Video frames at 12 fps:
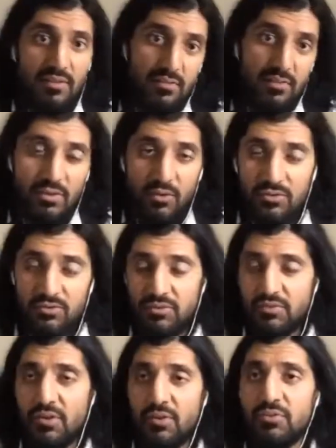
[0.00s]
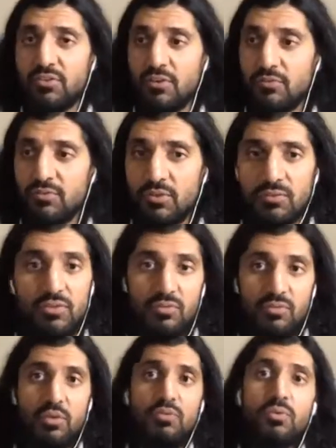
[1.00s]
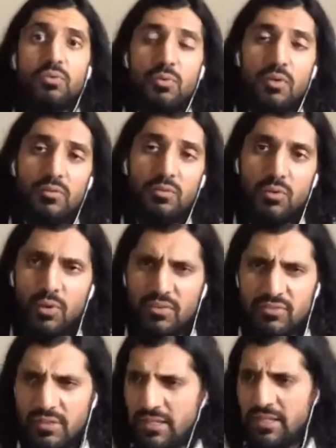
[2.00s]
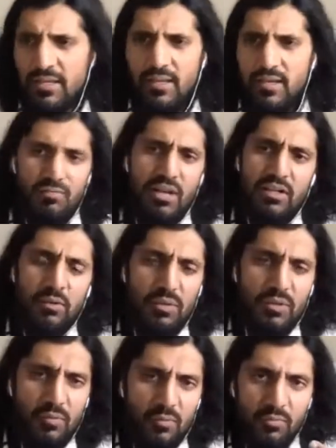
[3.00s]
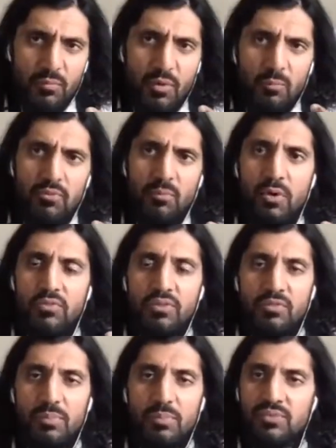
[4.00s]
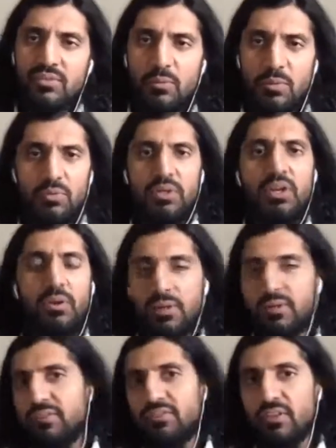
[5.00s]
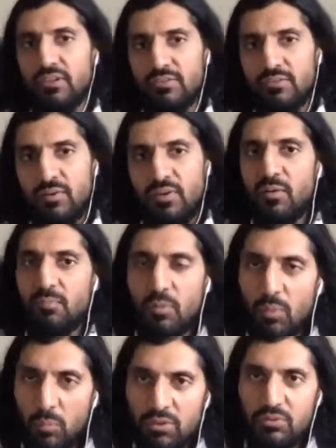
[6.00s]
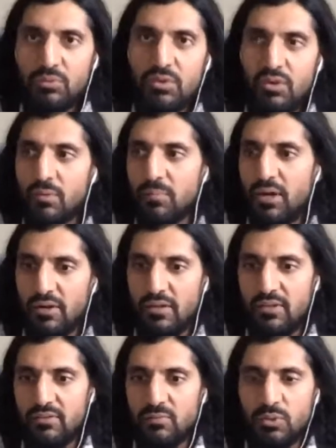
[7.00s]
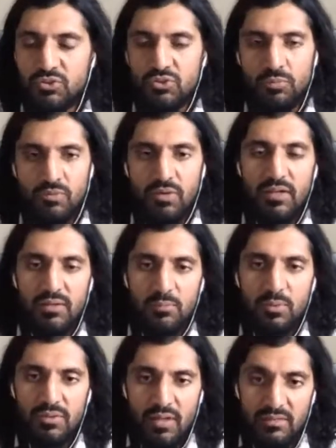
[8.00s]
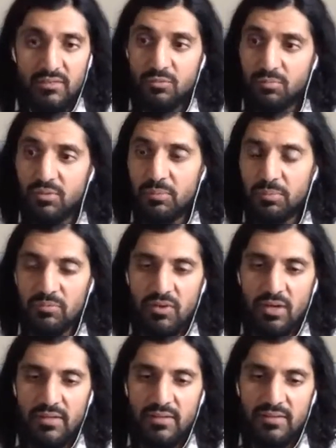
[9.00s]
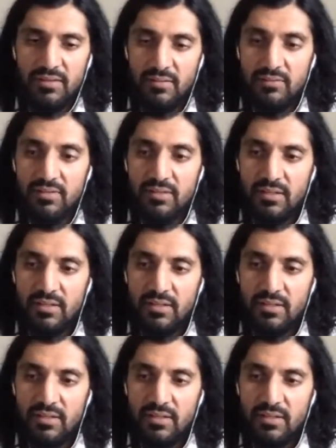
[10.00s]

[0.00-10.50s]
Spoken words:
right? All this other stuff. So this is all new to us. Frankly, from our side, from business side, we don't care about this stuff. But what we do care about is what you provide. What Okteto really provided is,